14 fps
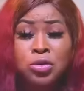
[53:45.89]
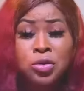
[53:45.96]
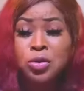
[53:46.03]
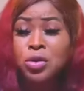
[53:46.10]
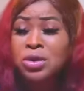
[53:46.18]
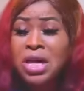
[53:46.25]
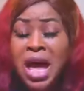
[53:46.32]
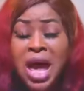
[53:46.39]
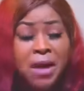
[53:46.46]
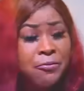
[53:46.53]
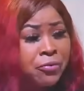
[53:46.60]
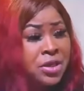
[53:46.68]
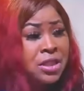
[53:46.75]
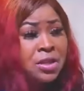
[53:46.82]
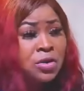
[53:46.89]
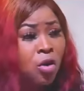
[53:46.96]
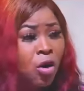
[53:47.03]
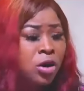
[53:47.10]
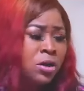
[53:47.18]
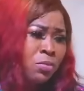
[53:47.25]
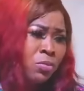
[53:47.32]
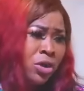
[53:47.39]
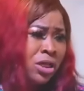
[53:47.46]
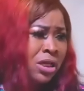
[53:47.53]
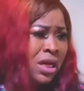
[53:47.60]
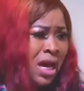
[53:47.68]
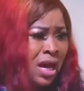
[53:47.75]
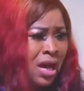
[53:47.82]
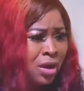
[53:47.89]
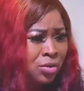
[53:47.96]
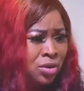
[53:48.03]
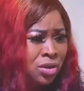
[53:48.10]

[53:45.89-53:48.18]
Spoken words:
Yinka, controls everything, all the money